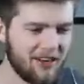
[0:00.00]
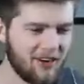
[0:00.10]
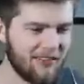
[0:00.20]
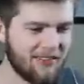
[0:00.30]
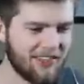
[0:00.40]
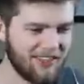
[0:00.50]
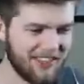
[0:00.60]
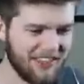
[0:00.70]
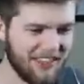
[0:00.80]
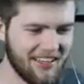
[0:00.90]
You're up,
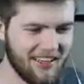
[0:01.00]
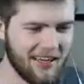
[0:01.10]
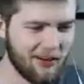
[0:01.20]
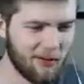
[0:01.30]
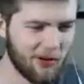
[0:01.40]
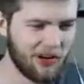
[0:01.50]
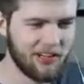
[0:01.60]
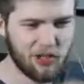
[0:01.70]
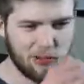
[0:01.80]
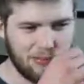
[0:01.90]
dude. That didn't
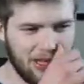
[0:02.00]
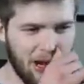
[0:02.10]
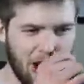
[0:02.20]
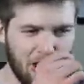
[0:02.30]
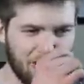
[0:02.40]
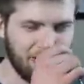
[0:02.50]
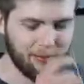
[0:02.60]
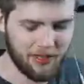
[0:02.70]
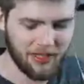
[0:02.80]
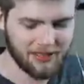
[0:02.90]
work. There's blood all over the
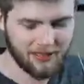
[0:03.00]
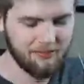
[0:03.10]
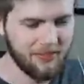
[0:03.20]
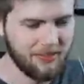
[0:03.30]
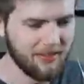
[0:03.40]
place.